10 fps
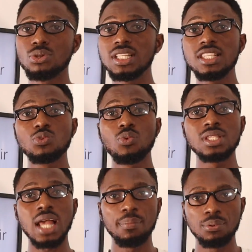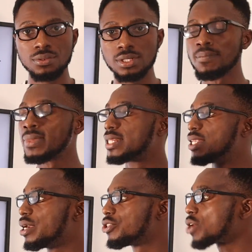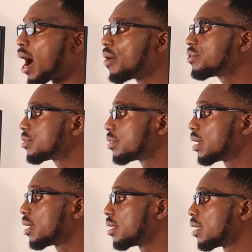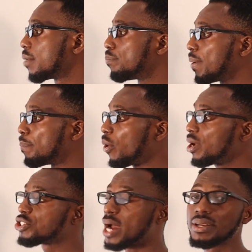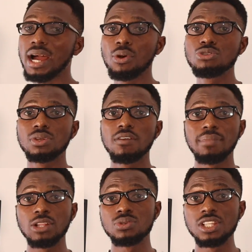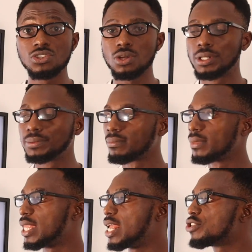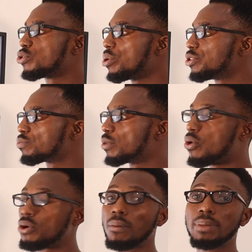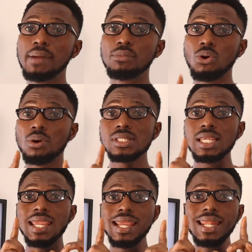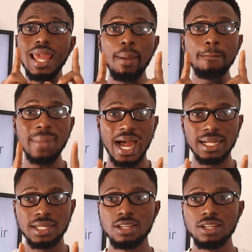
so this is what happens. The child, the boy child they are going to give birth to the son is going to be colorblind because in a man,